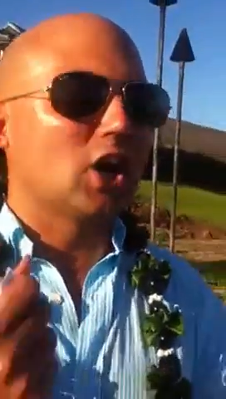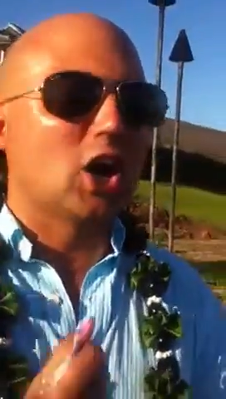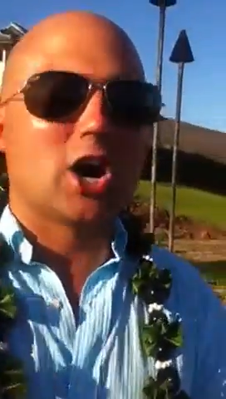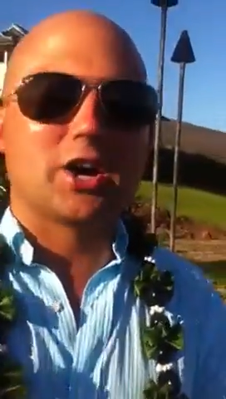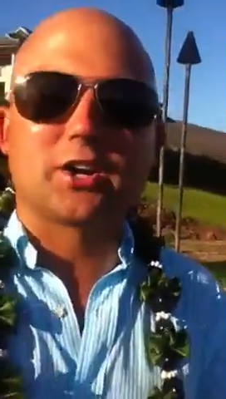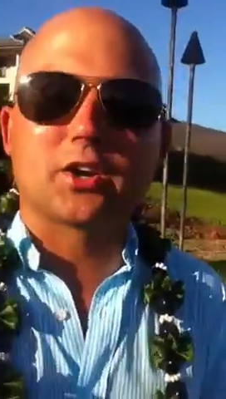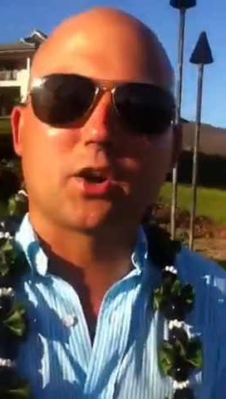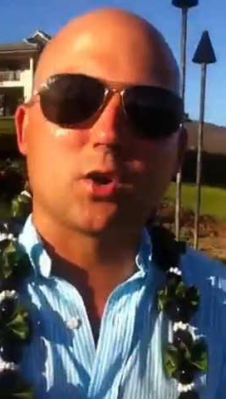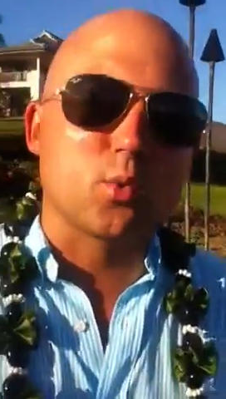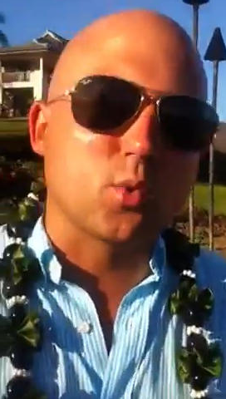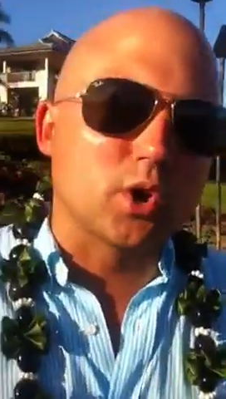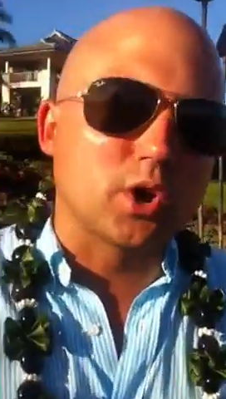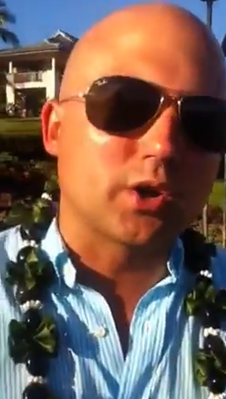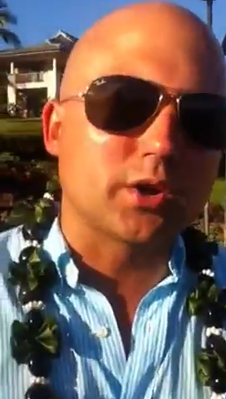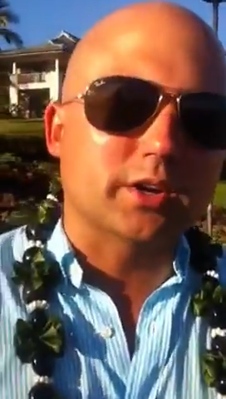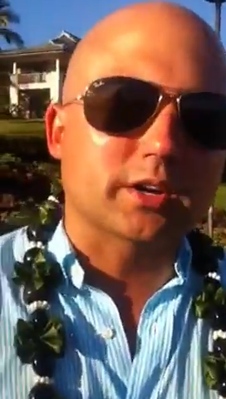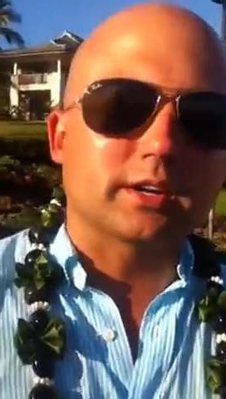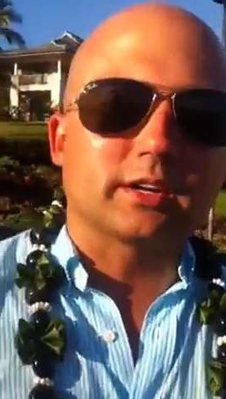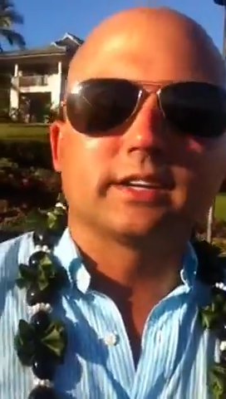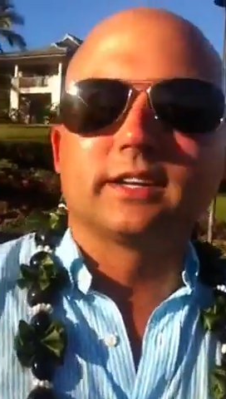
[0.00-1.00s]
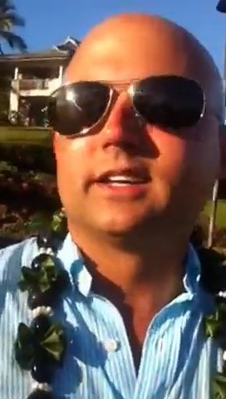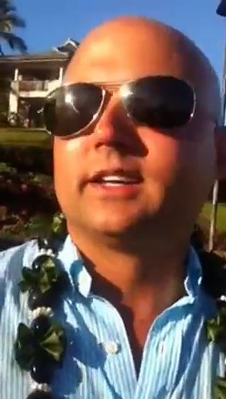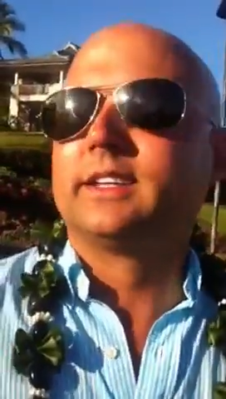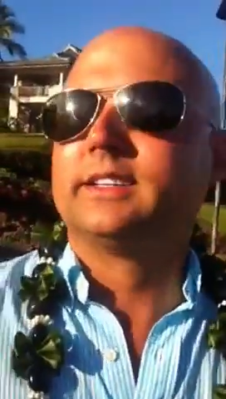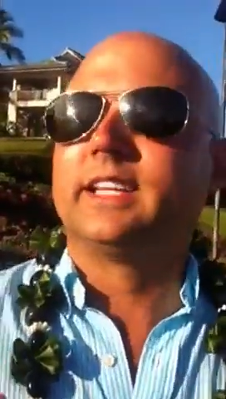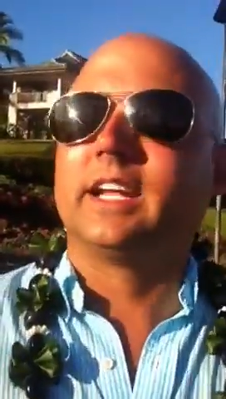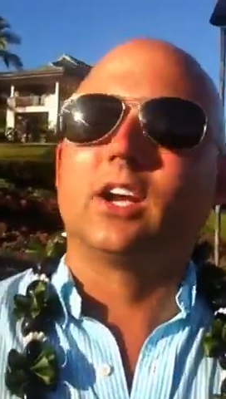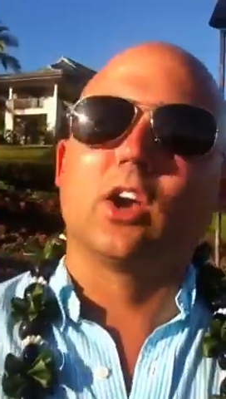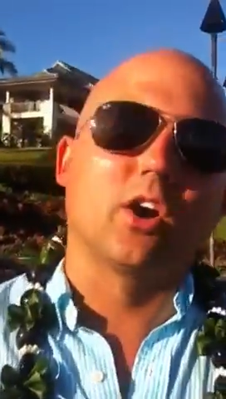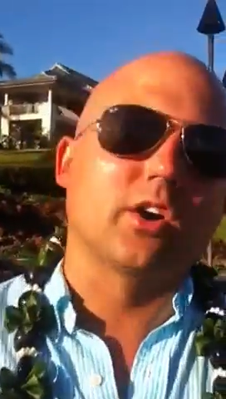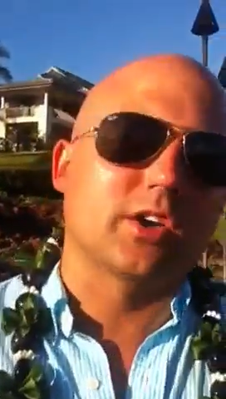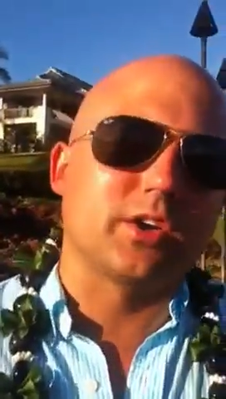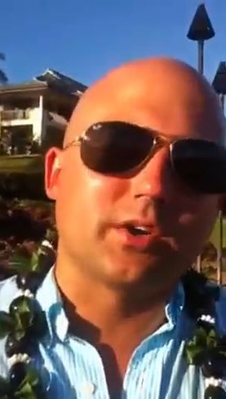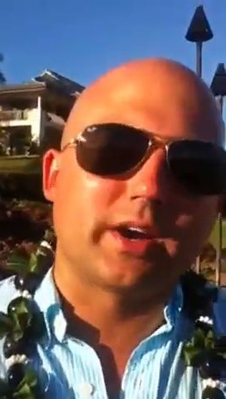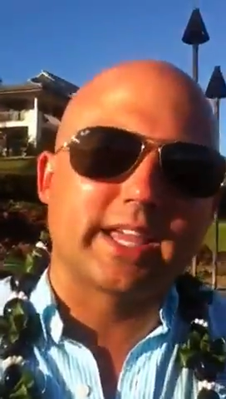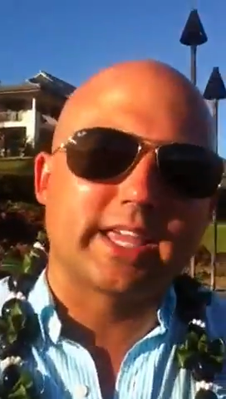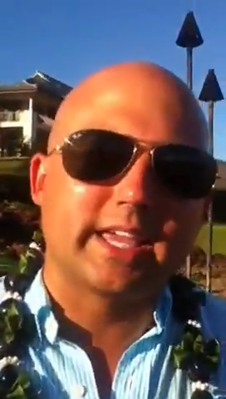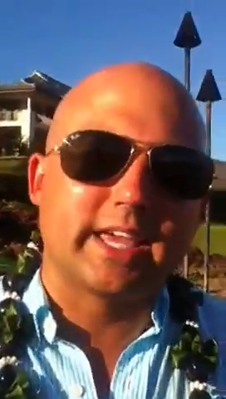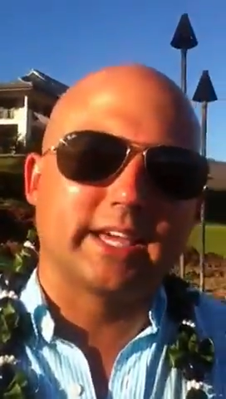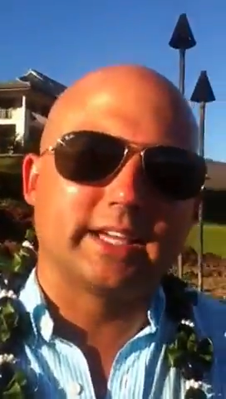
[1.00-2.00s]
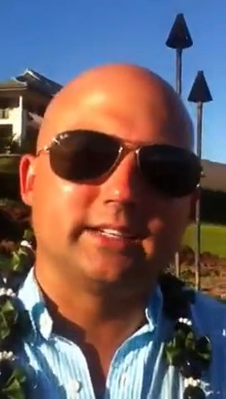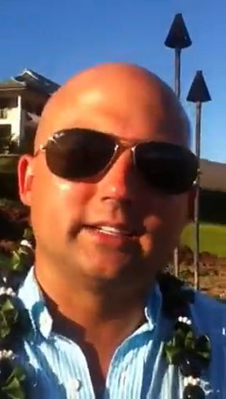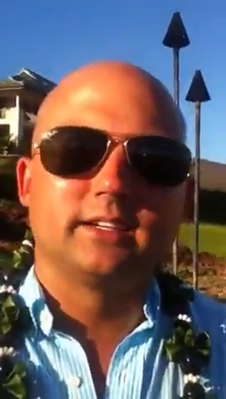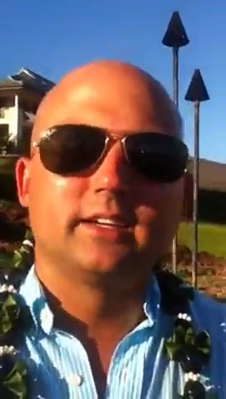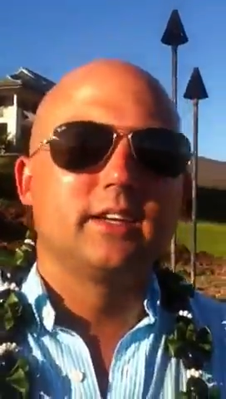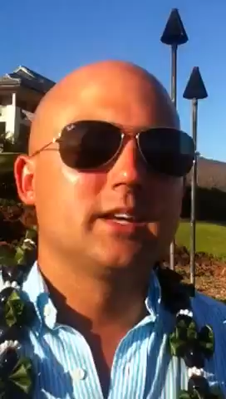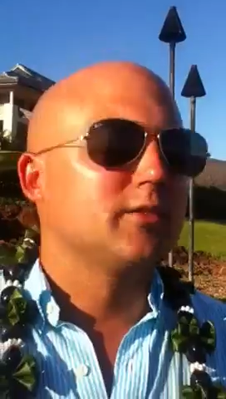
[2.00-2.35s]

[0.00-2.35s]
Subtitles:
harder I work, the luckier I get.